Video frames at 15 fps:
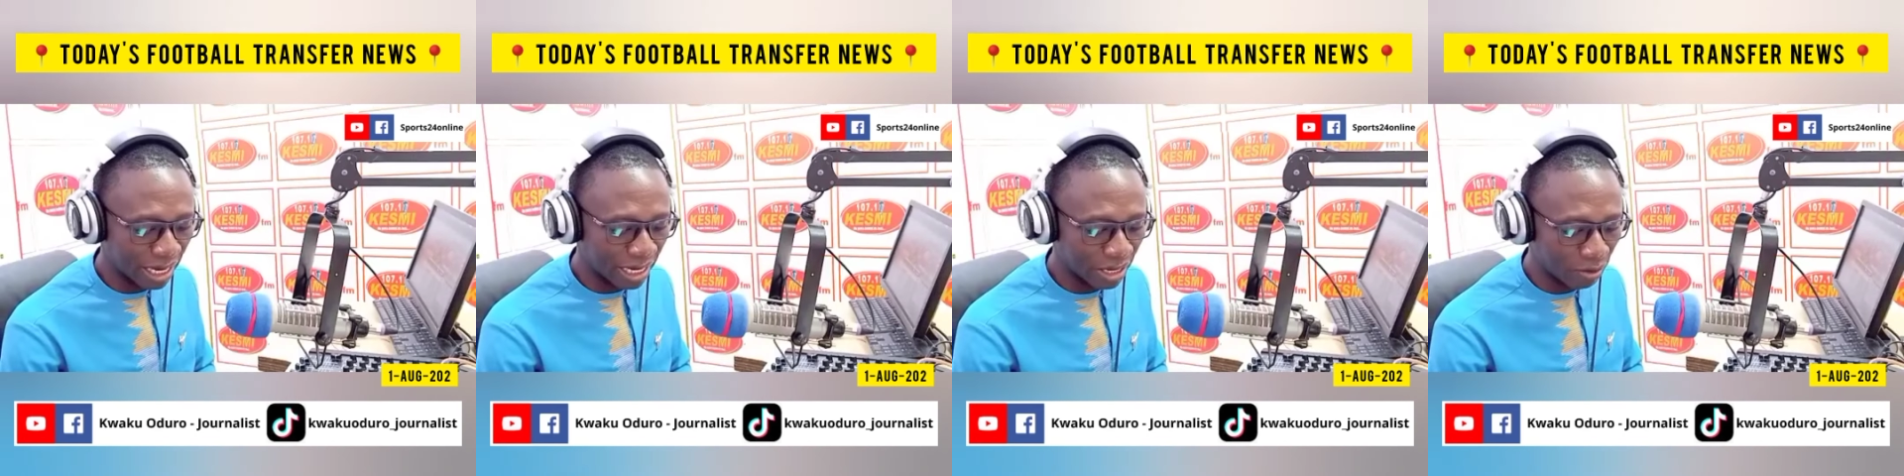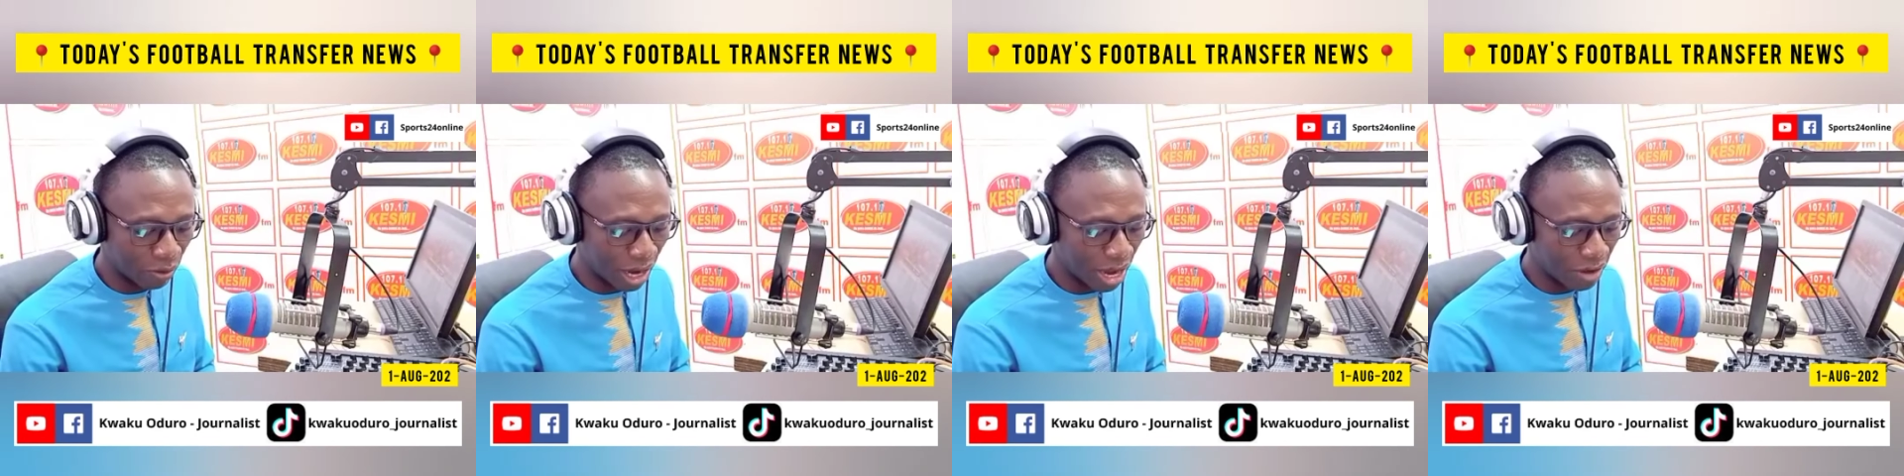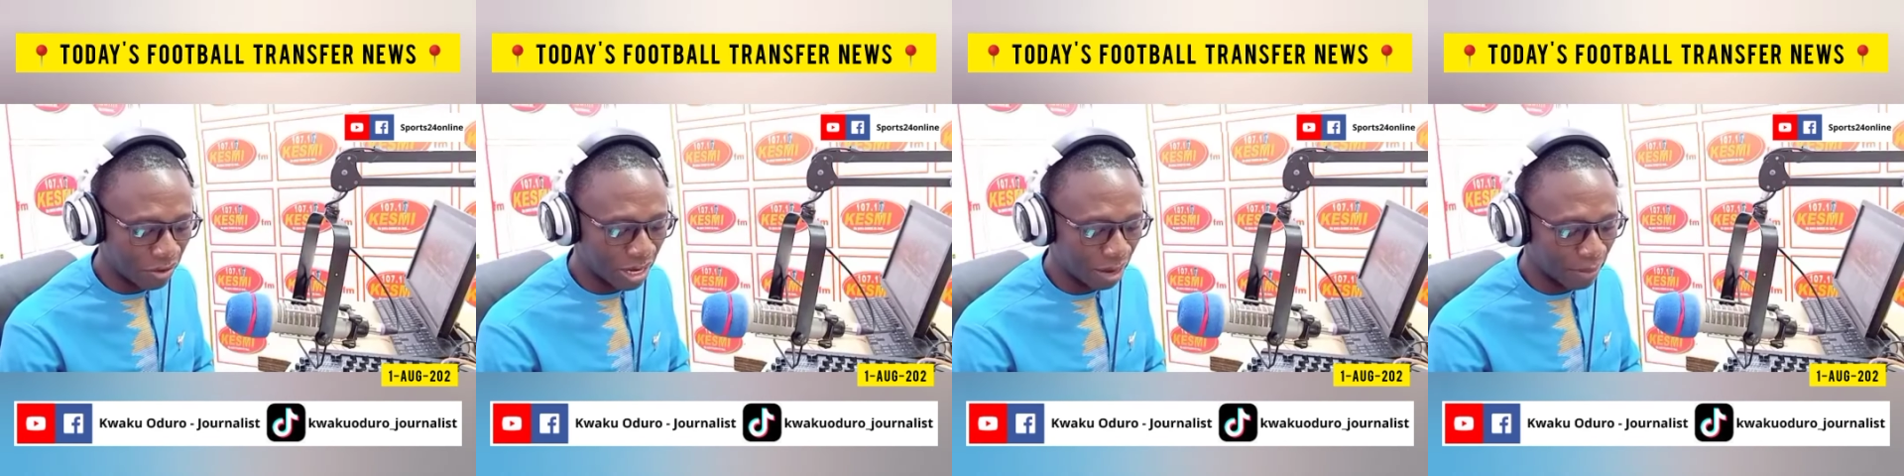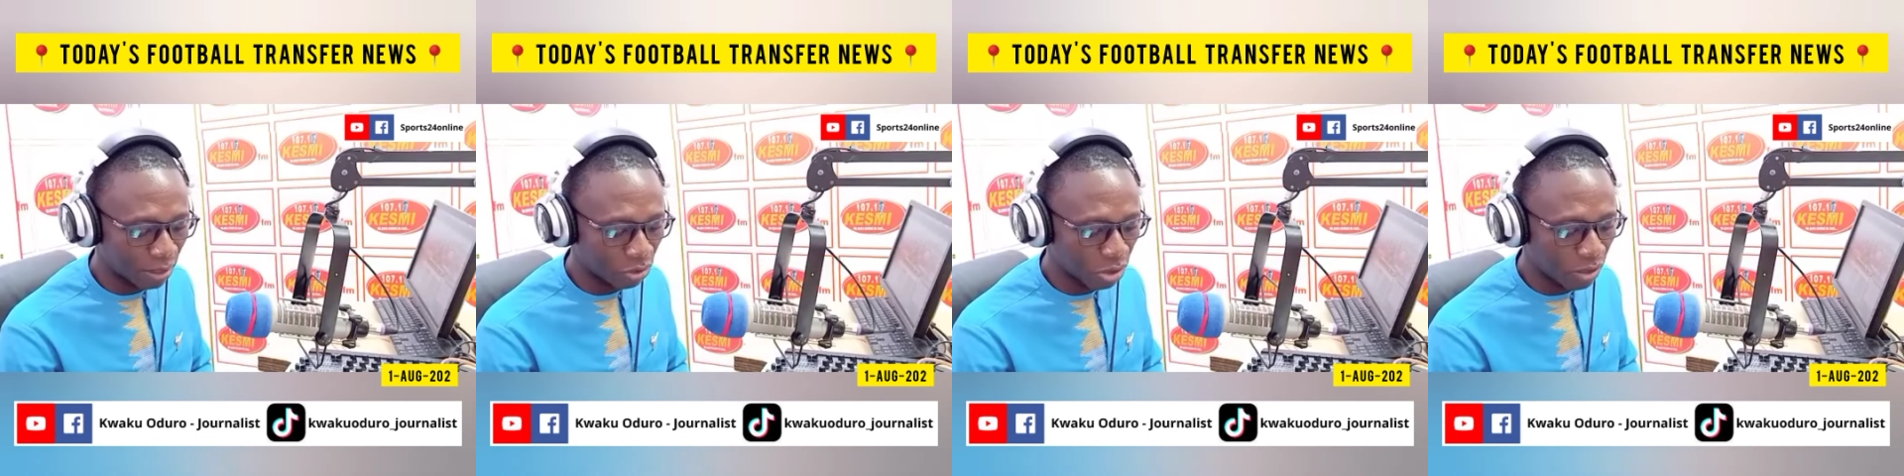inquiry
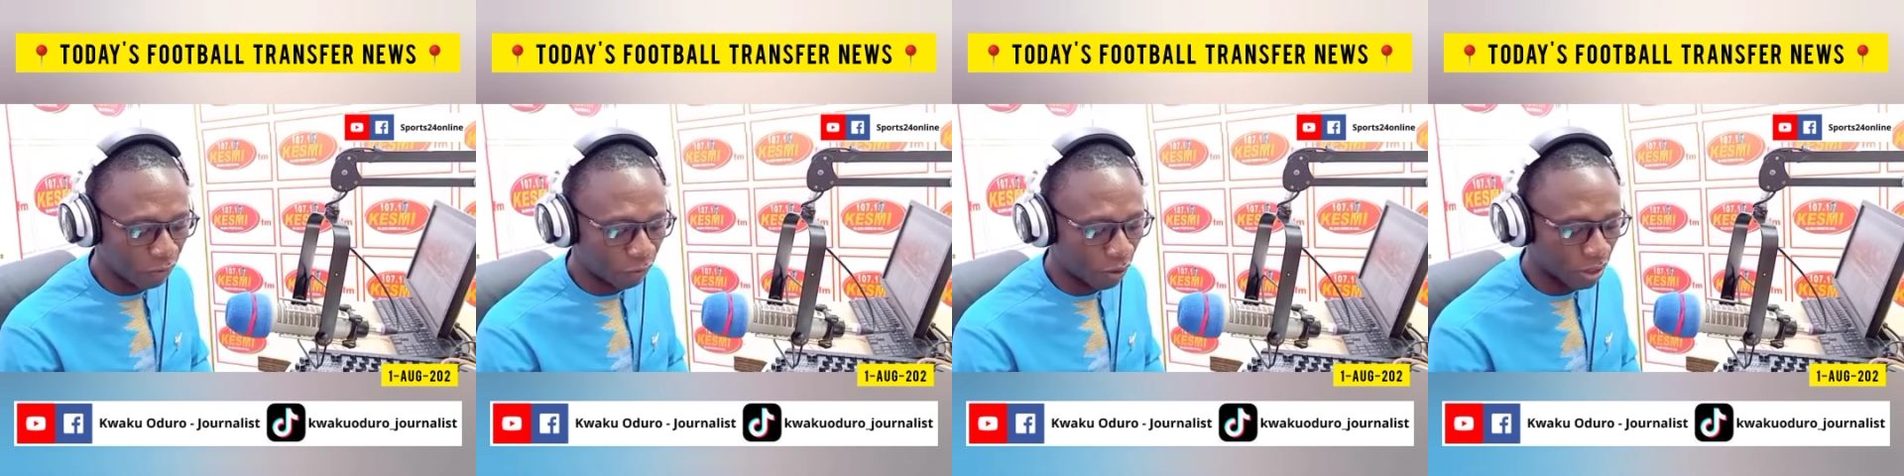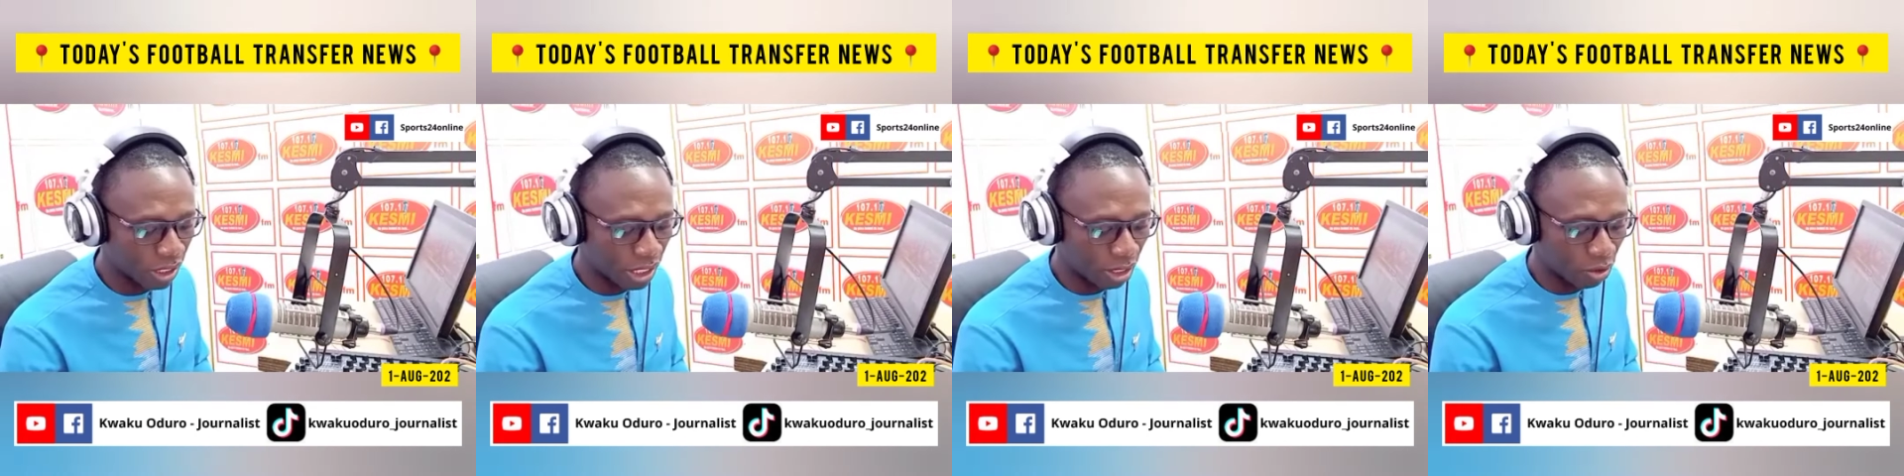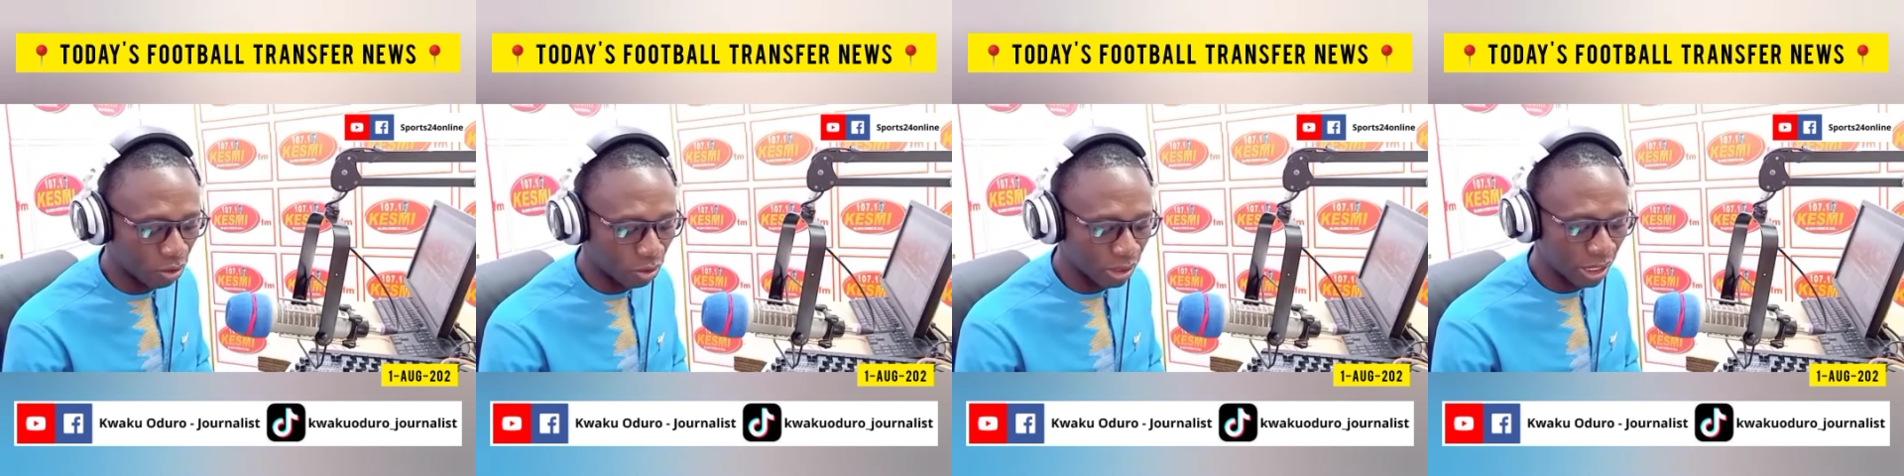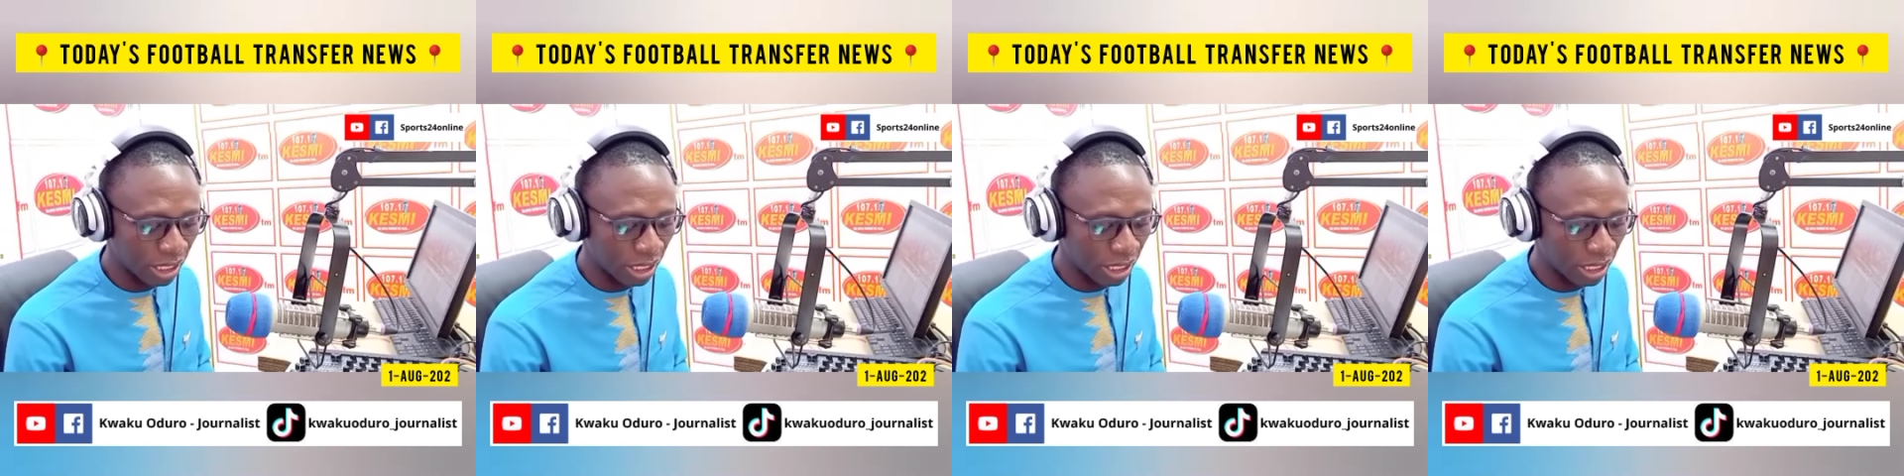about 24 year old